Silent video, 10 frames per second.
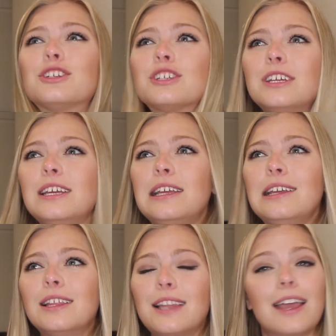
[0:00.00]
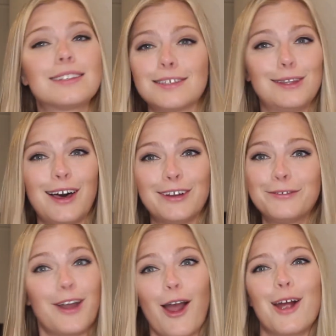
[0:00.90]
she likes a lot
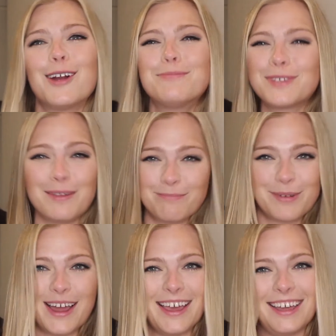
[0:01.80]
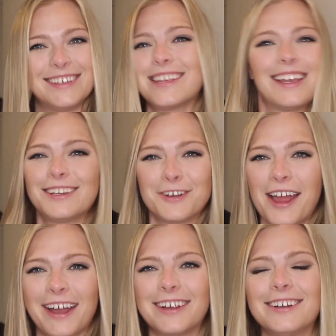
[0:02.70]
of carbs and bread and
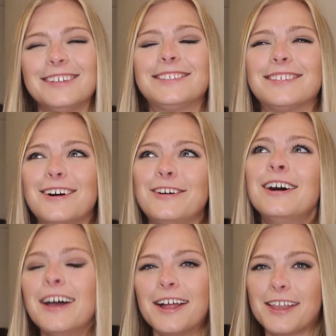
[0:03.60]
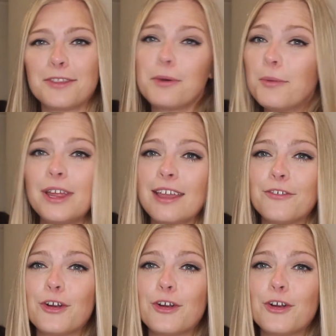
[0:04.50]
crackers. So that's what we give